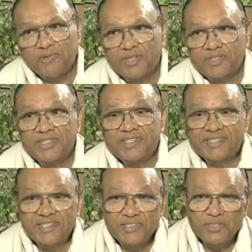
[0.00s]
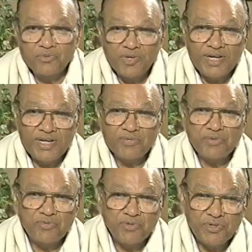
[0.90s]
Well, that is the reason why
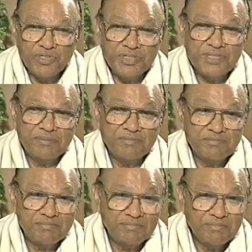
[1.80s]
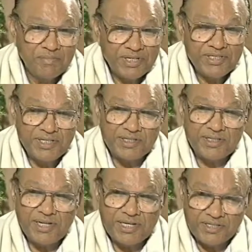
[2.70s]
before the
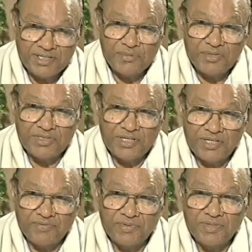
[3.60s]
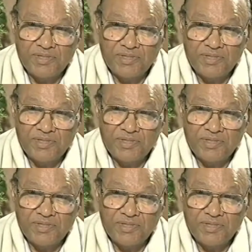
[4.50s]
budget last time itself,